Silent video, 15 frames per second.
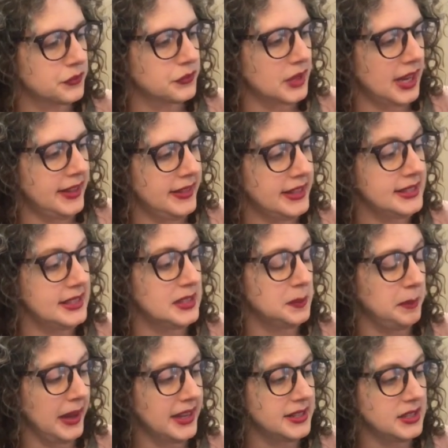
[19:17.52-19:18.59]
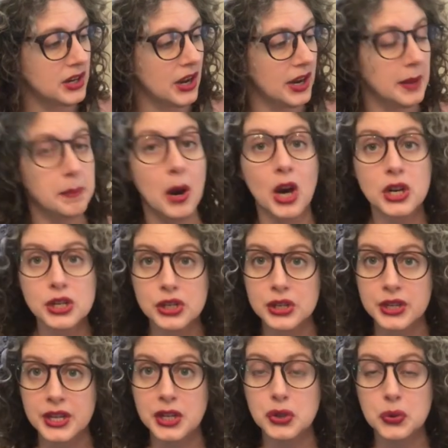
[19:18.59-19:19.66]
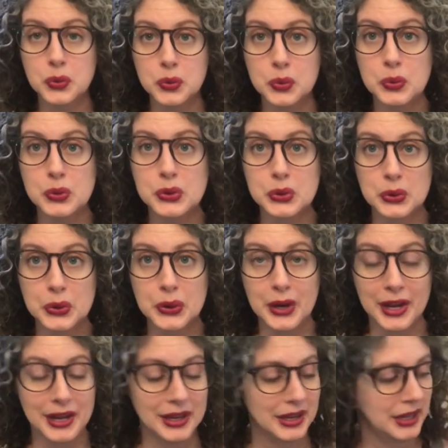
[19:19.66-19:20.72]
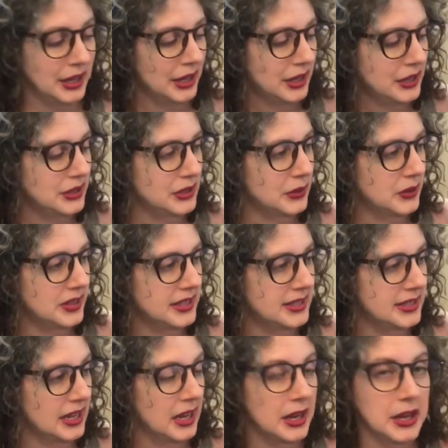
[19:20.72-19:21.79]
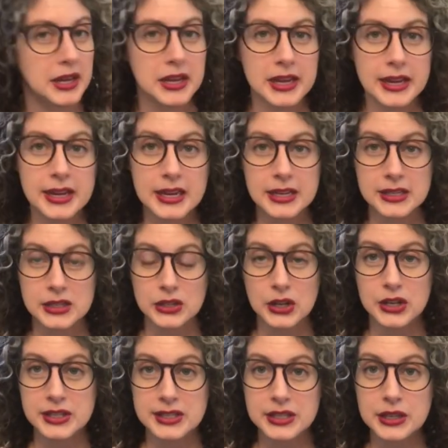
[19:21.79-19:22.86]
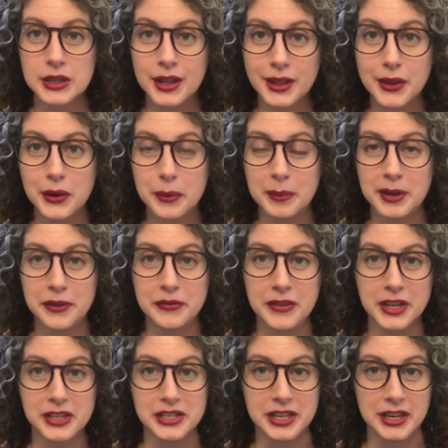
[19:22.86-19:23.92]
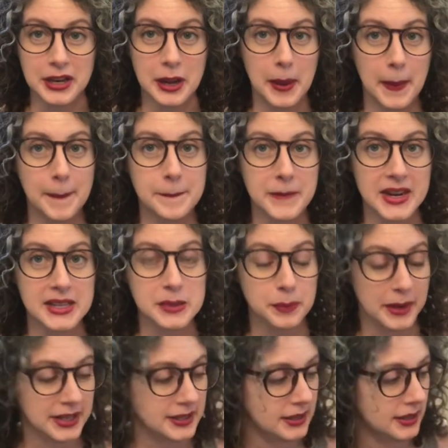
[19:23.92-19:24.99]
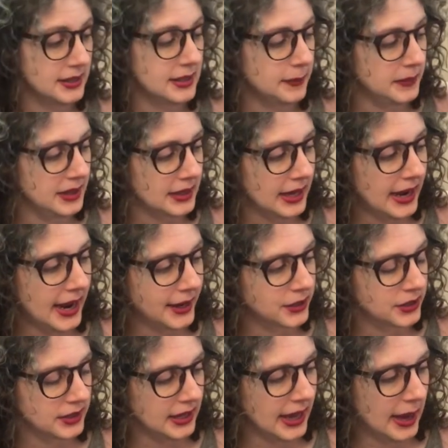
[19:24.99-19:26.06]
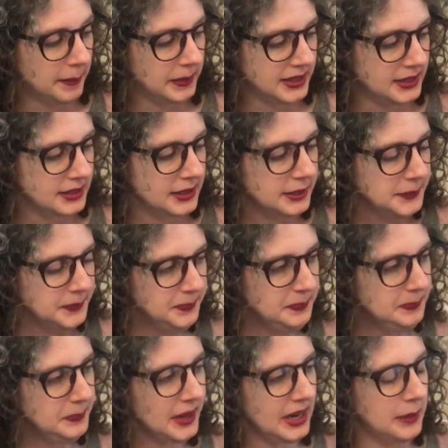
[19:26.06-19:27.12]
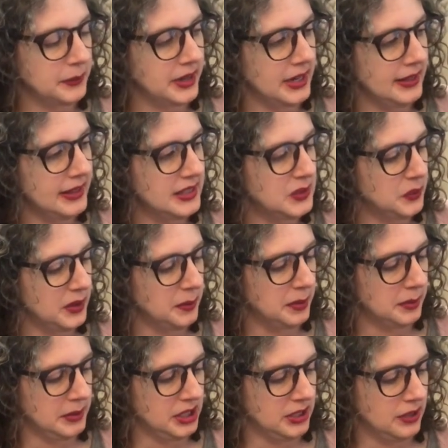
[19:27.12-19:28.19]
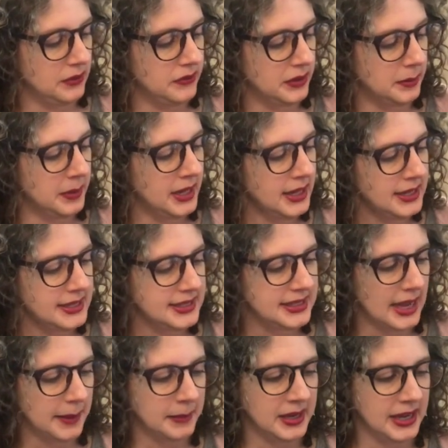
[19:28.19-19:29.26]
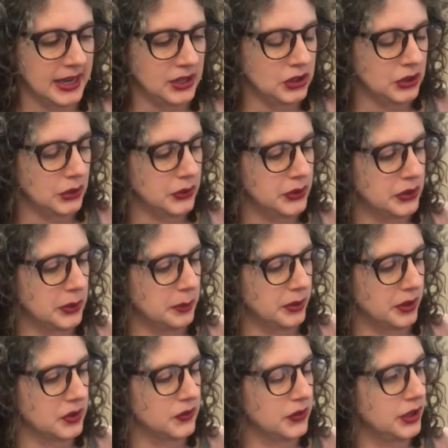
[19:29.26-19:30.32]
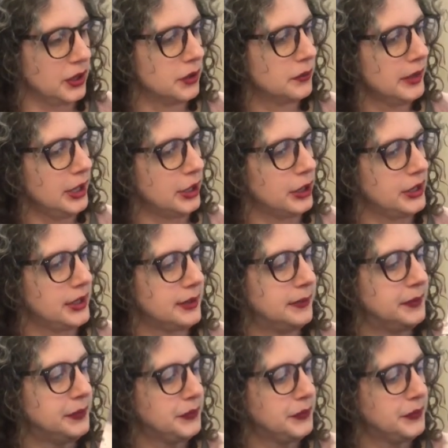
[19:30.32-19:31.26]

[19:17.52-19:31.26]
And this is based on a partially true story. So this is still a little bit of fiction, but it's based on something that actually happened. And I'm reading this with permission from Simon & Schuster Books for Young Readers.